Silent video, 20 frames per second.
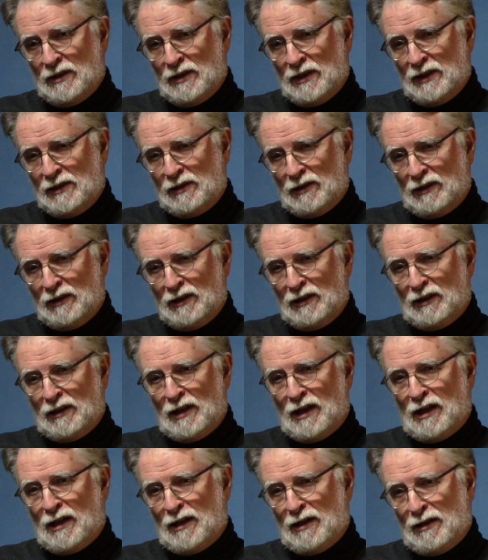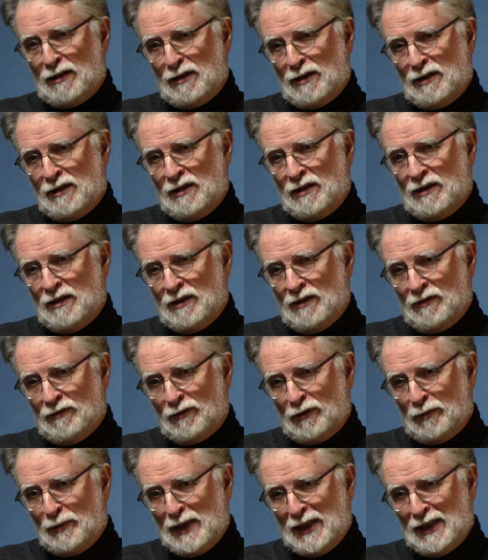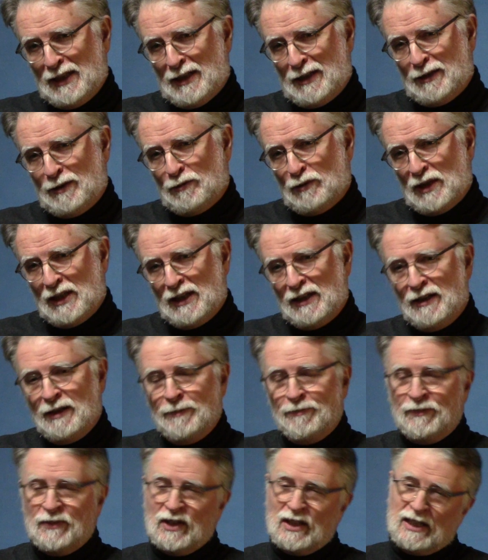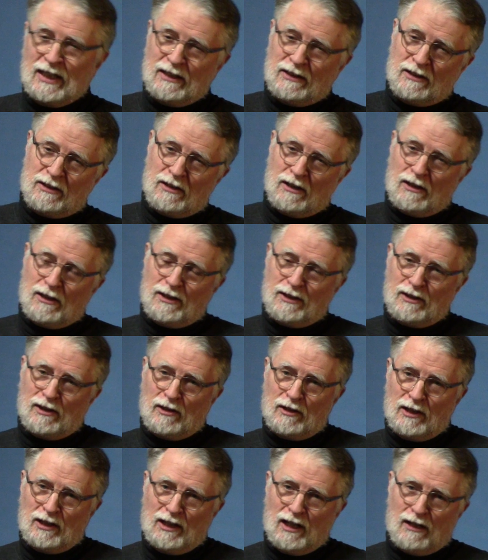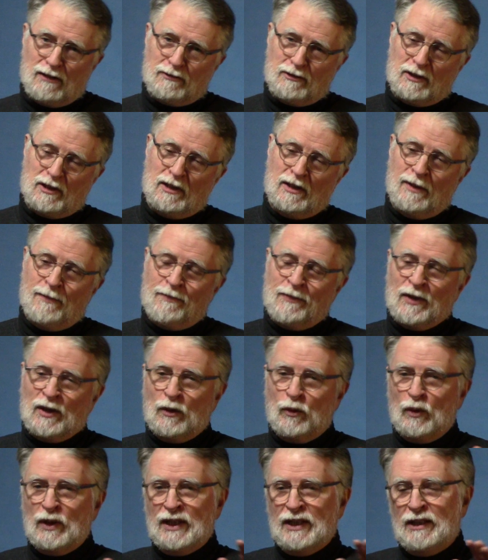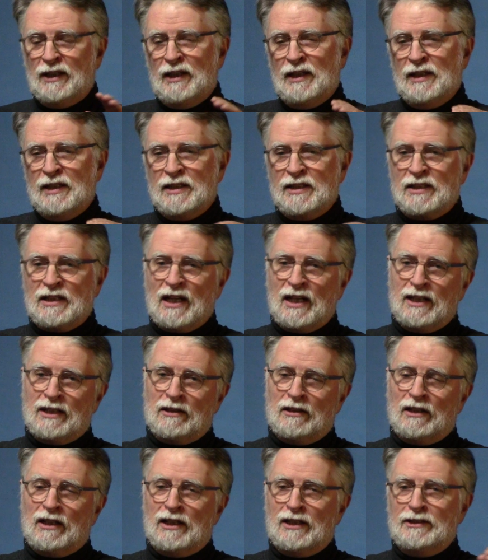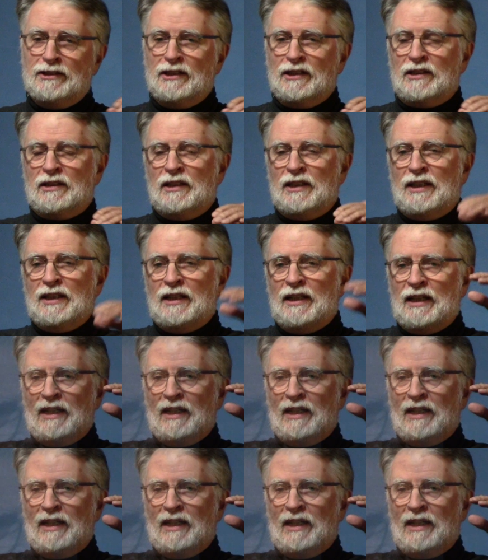It's a little hard, for me anyway, to get started on a novel when psychologically